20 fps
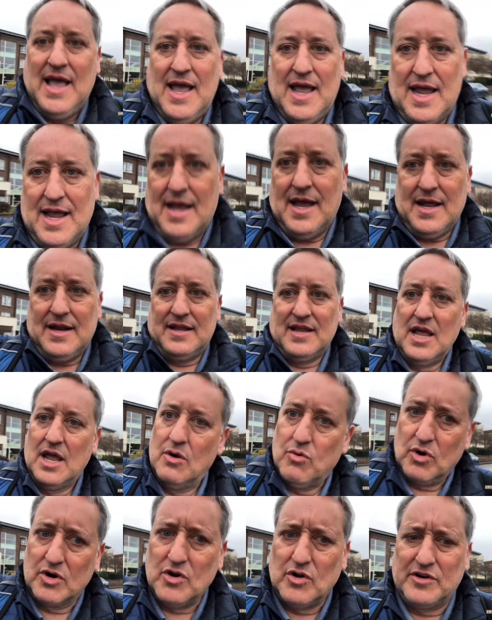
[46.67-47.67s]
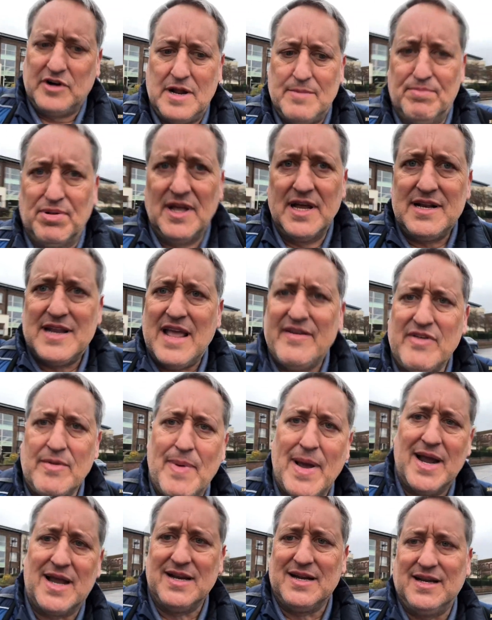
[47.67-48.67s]
and where Notre Dame played
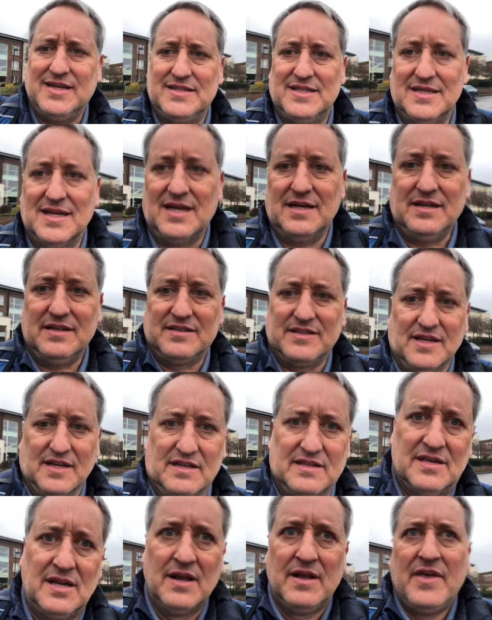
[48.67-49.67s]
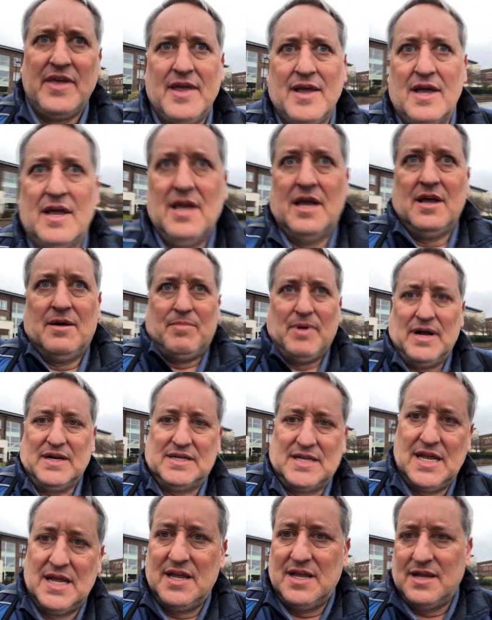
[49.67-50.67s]
Navy back in 1996.
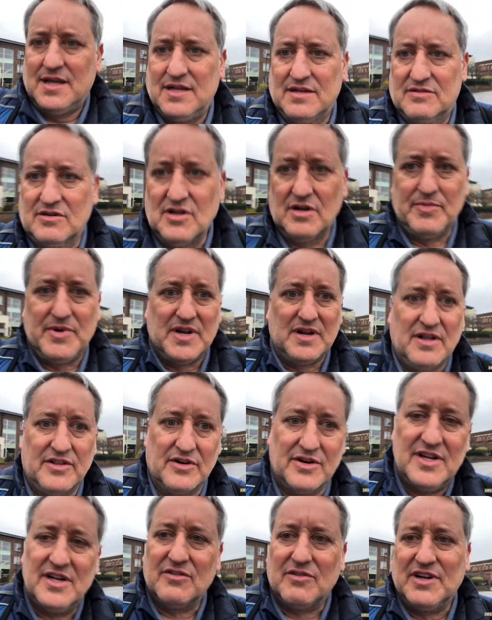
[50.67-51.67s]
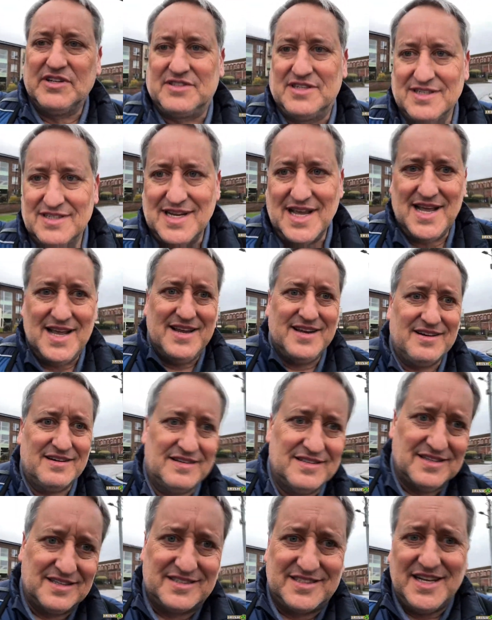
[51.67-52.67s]
But it's going to be another interesting day
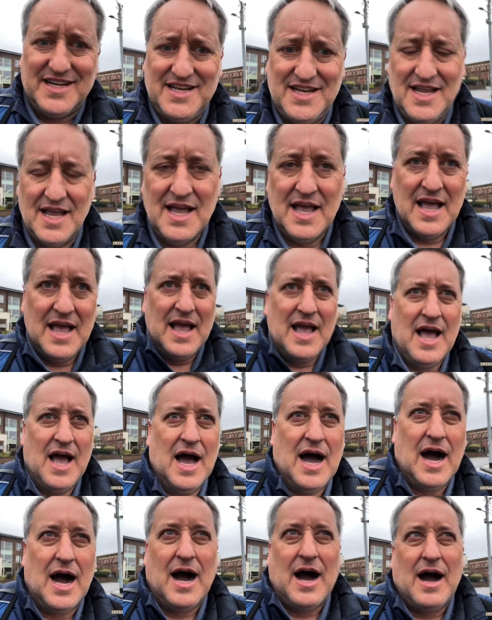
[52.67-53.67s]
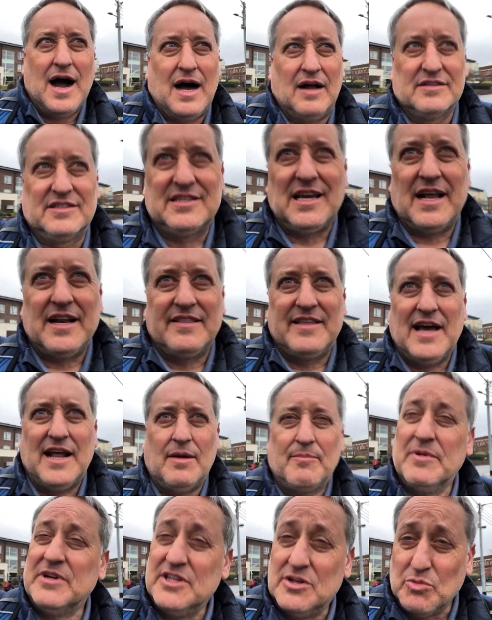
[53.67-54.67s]
here in the city. Outside of
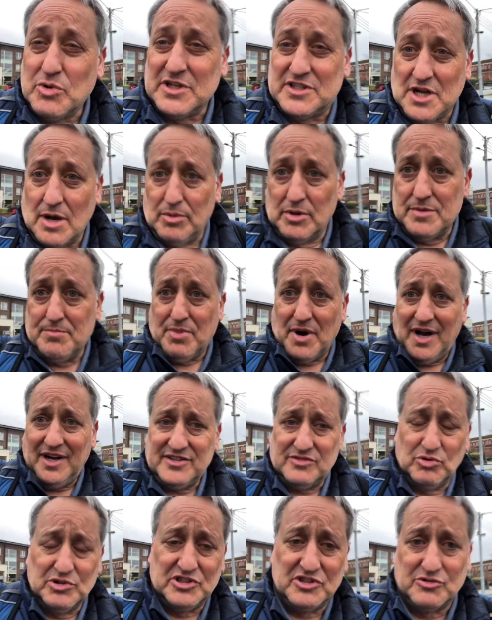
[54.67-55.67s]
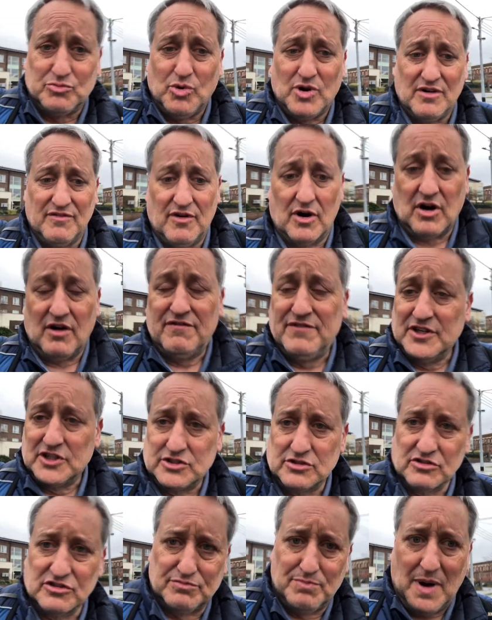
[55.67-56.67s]
that, I'm meeting with Dublin Bus, which is one of our
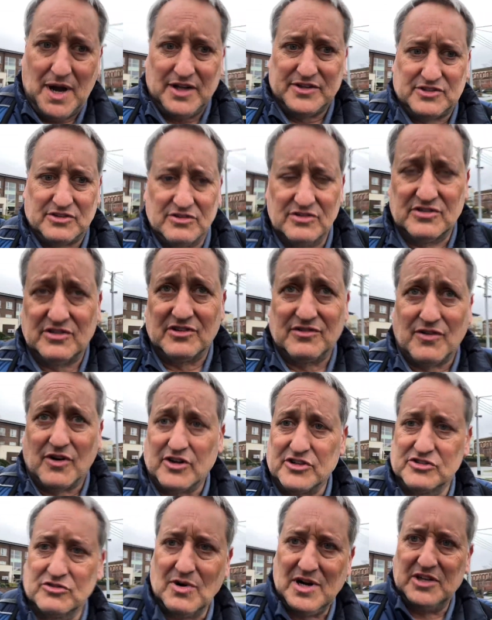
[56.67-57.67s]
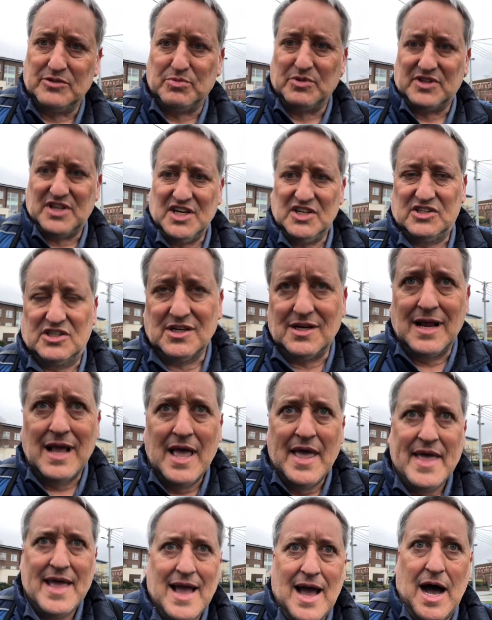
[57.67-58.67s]
official sponsors as far as transportation.
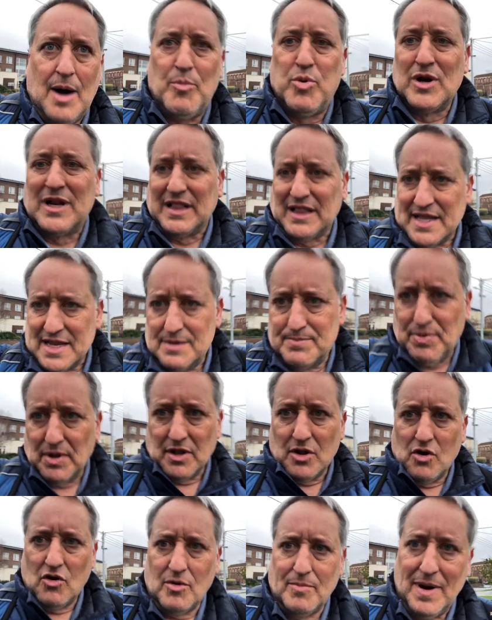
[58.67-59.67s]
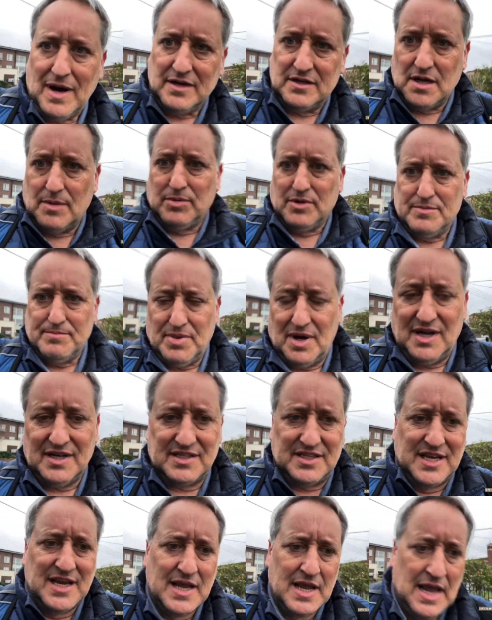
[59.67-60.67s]
I'll put a link below about Dublin
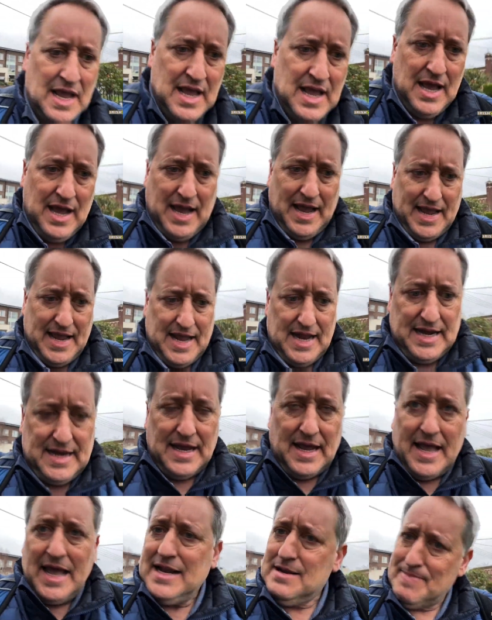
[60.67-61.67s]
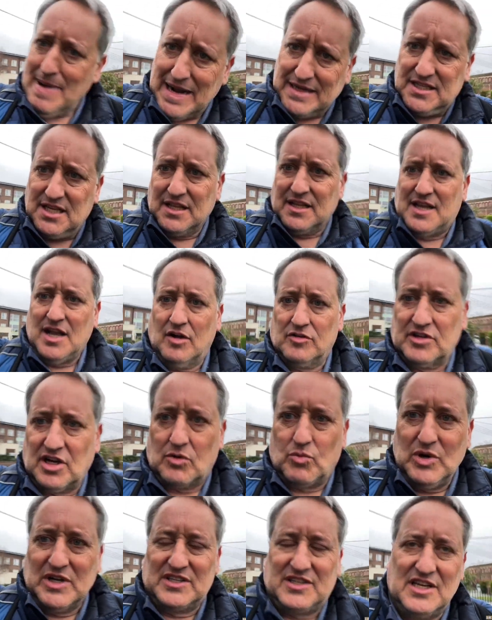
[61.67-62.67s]
Bus. And heading back to the
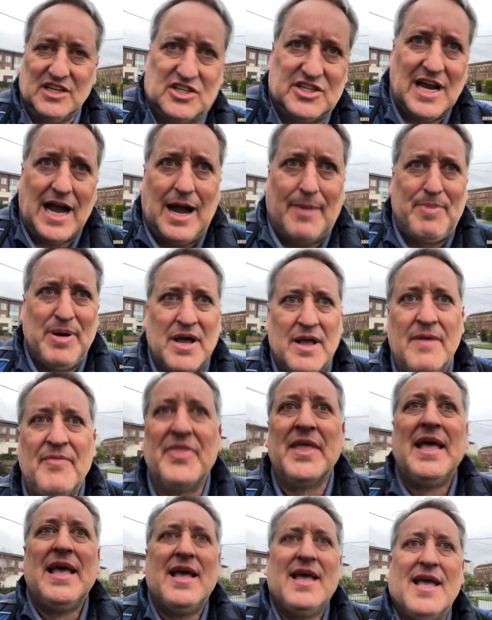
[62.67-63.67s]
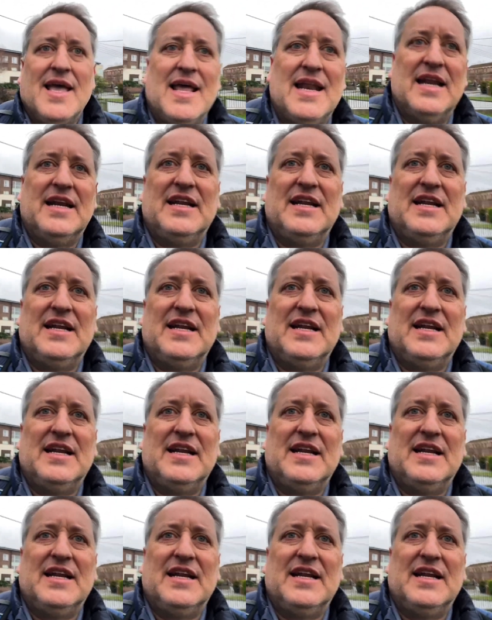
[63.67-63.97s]
Celtic Whiskey Shop, in